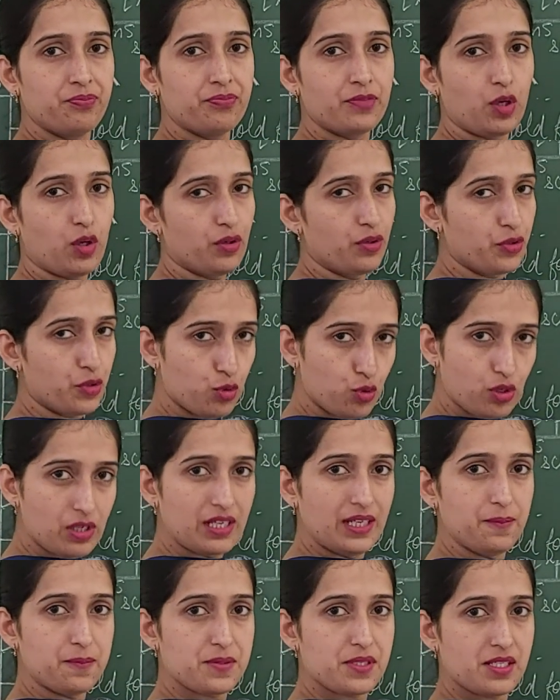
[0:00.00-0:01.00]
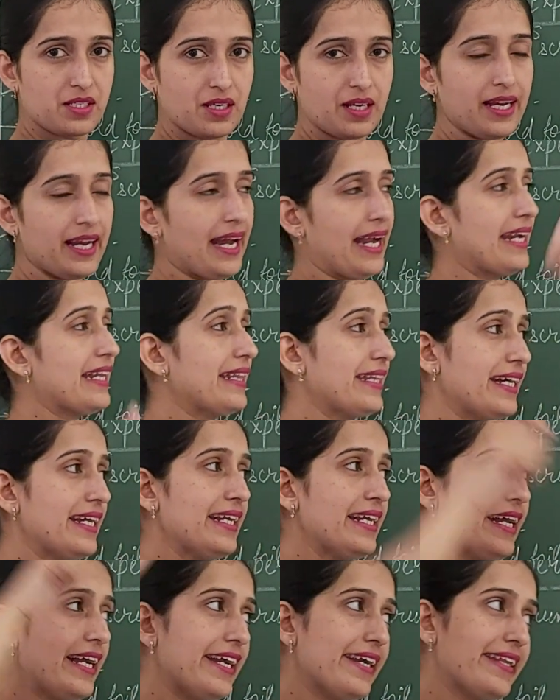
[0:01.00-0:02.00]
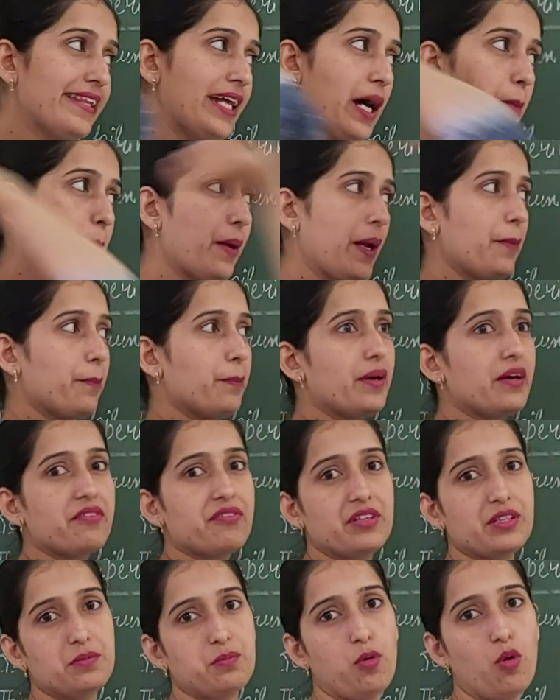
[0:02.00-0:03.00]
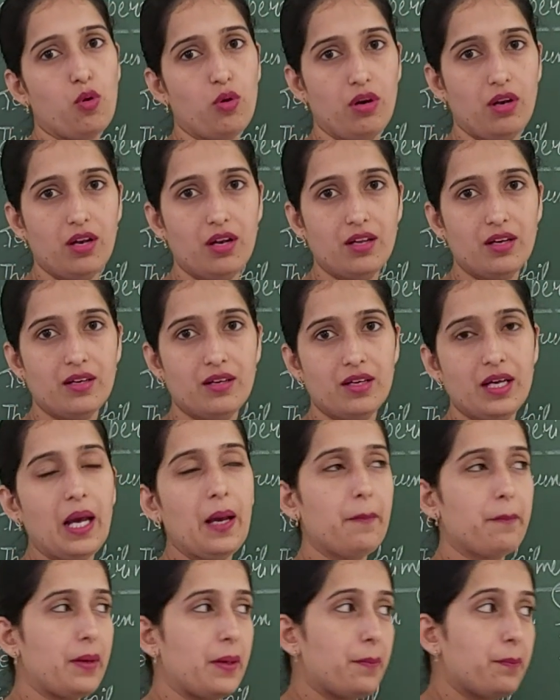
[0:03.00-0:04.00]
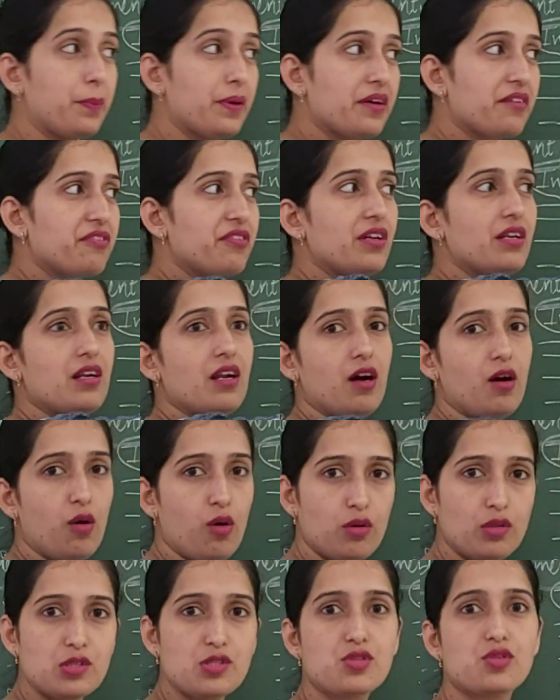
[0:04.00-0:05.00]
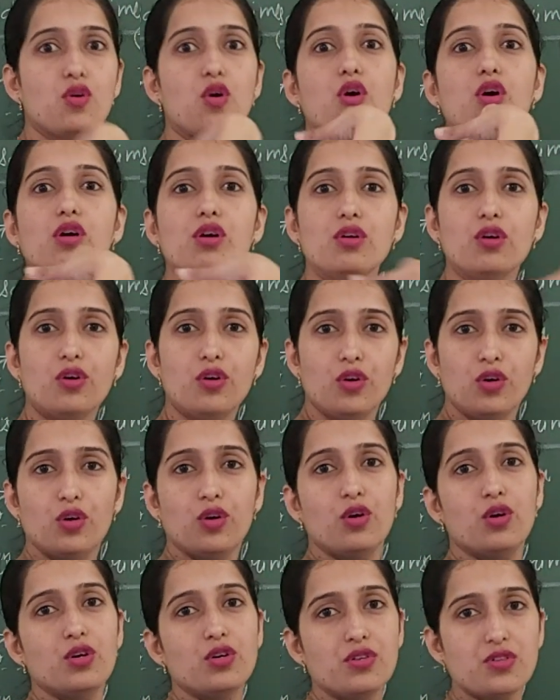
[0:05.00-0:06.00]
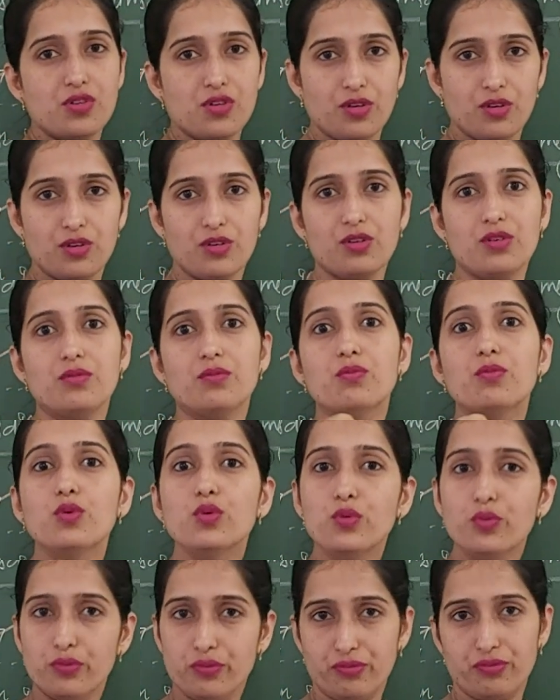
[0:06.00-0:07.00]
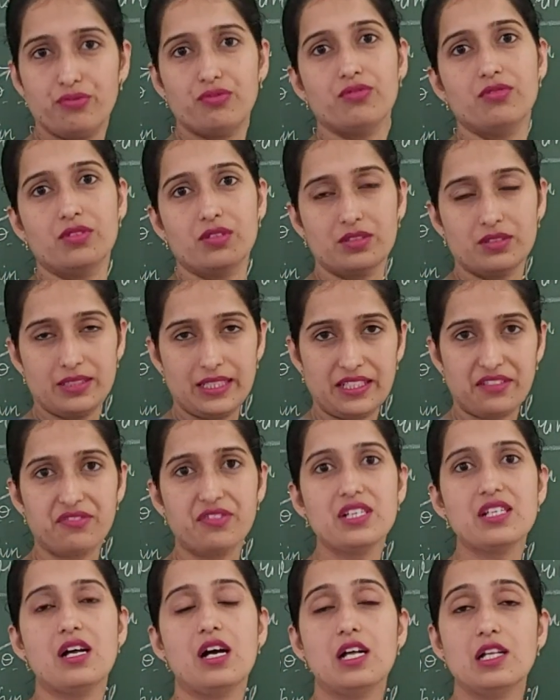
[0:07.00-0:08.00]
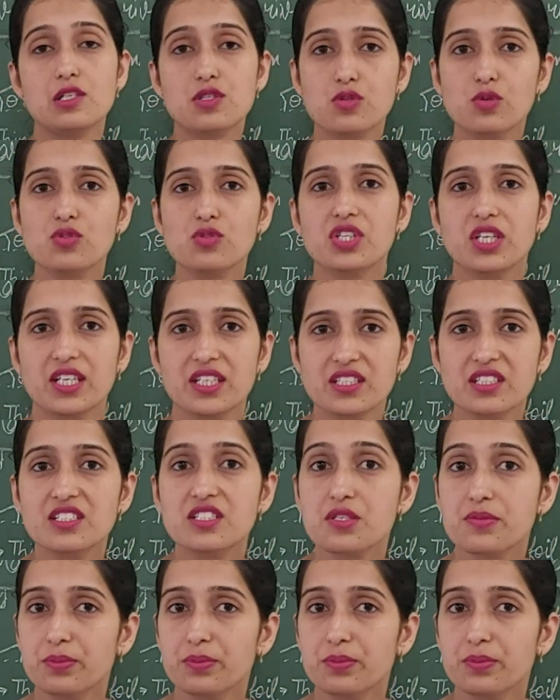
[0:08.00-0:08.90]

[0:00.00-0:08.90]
on 2 clips and then hit the paper with ball. Paper will also move. That will also change its